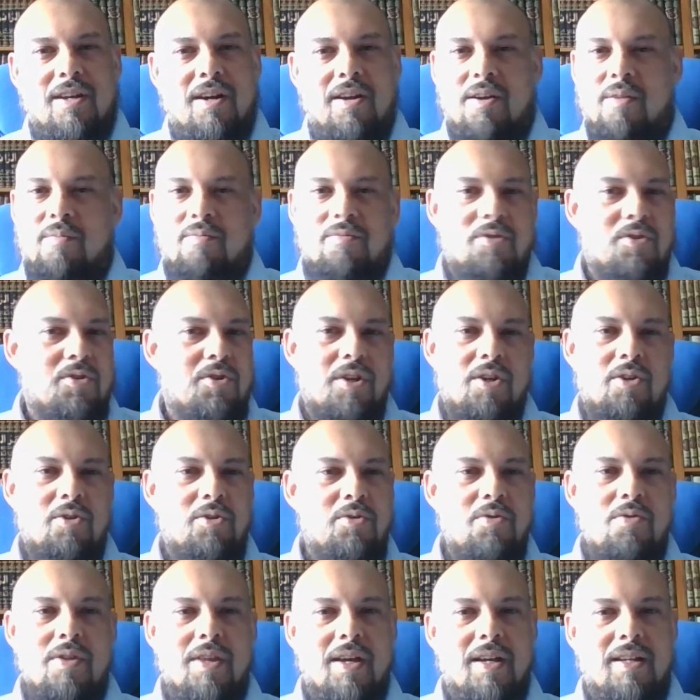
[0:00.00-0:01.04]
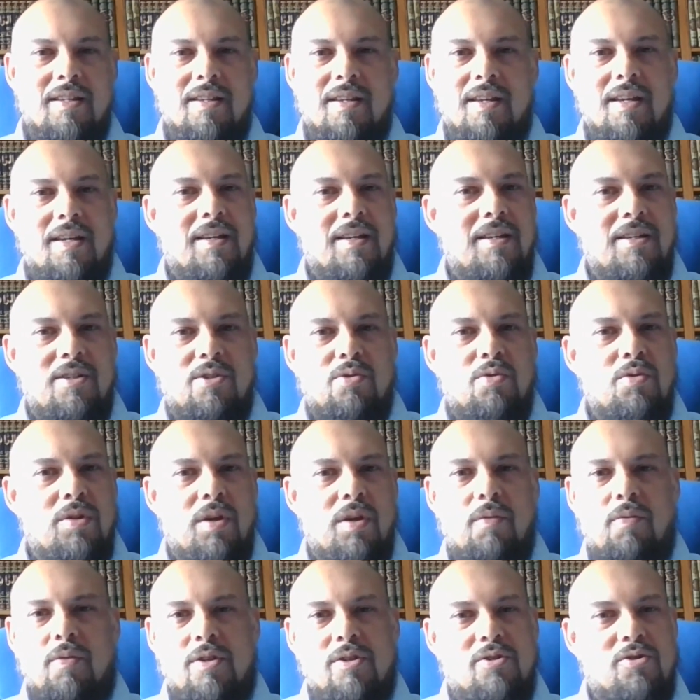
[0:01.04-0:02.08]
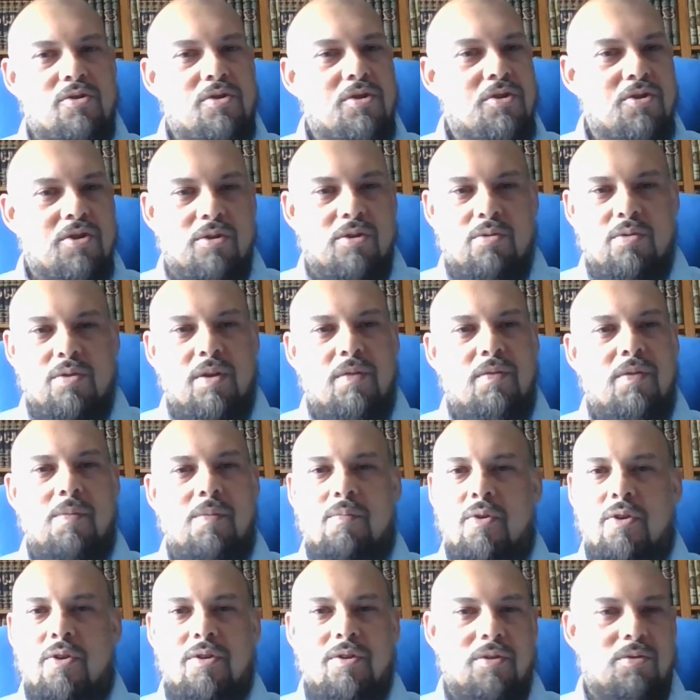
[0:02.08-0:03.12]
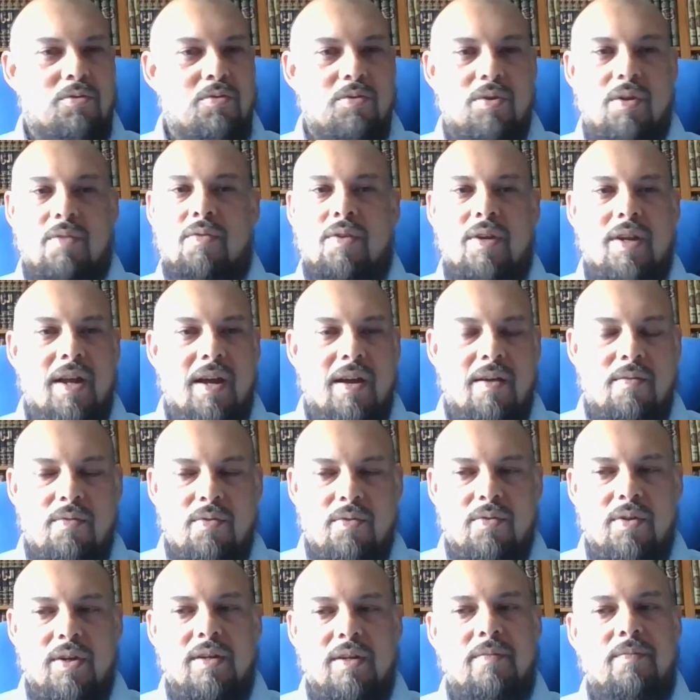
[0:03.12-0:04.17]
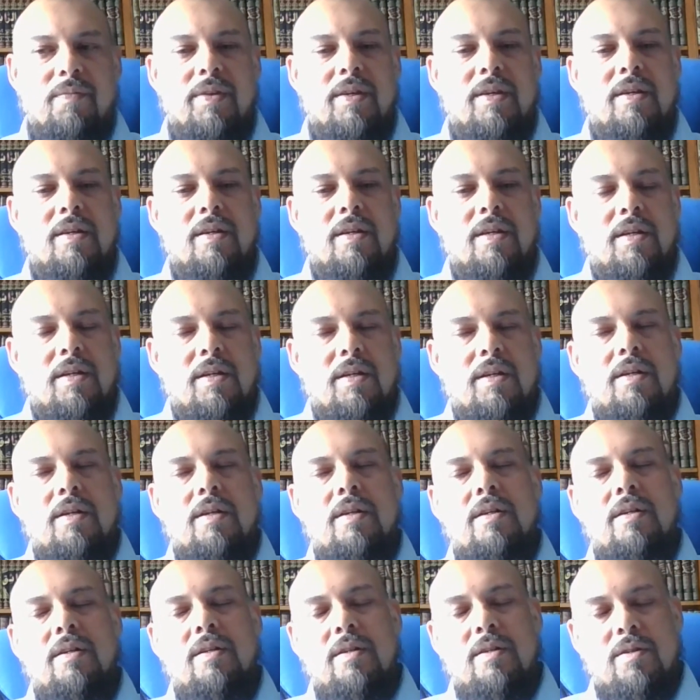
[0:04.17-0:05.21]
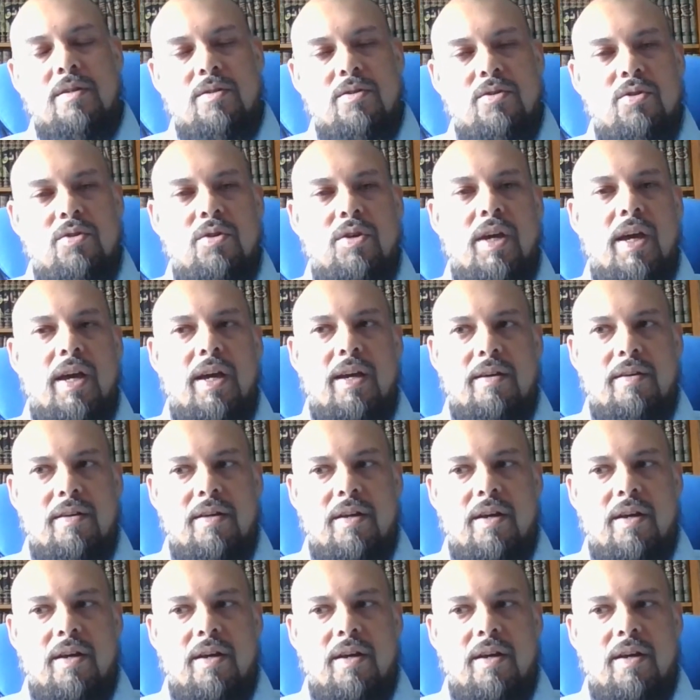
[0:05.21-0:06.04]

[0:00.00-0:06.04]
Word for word: is haram. You cannot do that. It's two different structure, two different products, two different everything. So yeah,